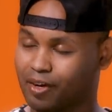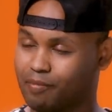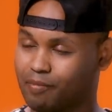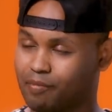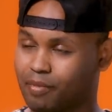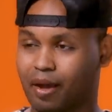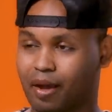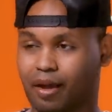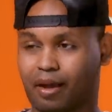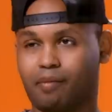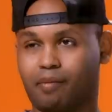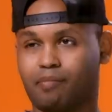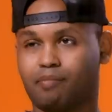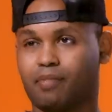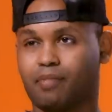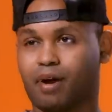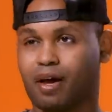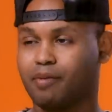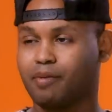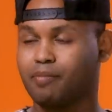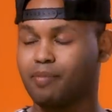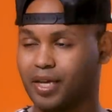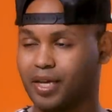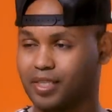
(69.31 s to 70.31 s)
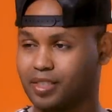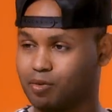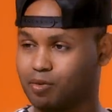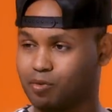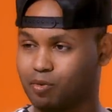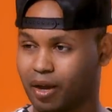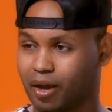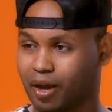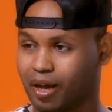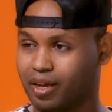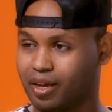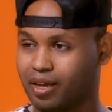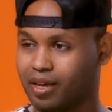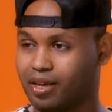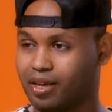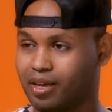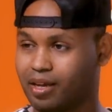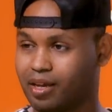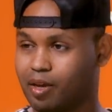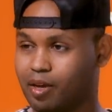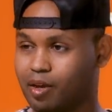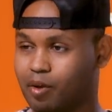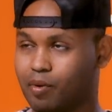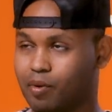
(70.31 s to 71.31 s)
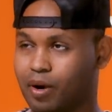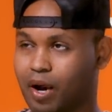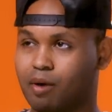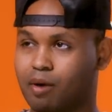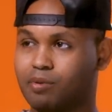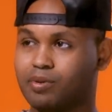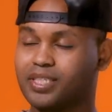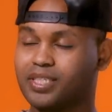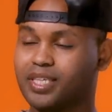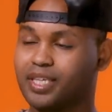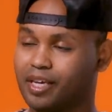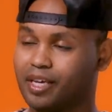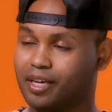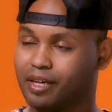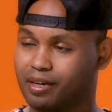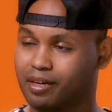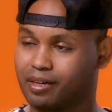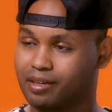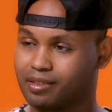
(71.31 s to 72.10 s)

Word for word: Mm -hmm. My mm-hmm. mother passed away when I was a year.